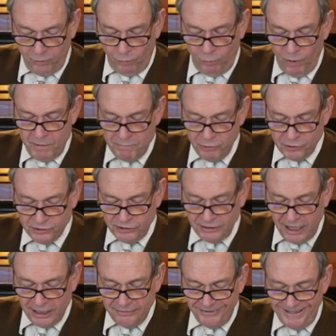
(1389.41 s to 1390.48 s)
1 person
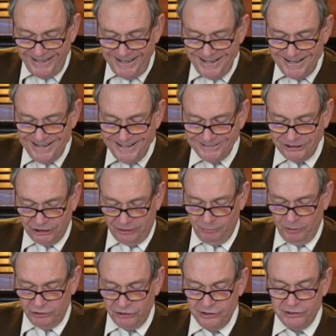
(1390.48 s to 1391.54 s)
died of inanition,
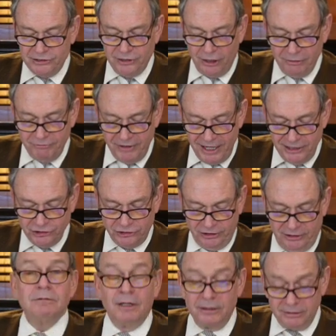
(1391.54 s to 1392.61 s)
which is
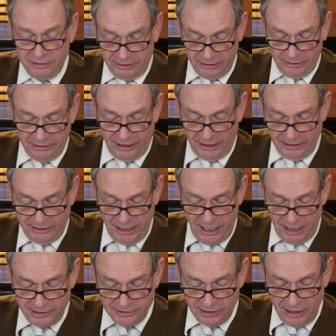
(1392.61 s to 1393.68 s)
starvation. Well, that'll kill you, I
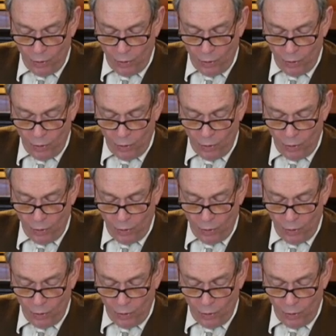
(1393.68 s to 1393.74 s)
guess.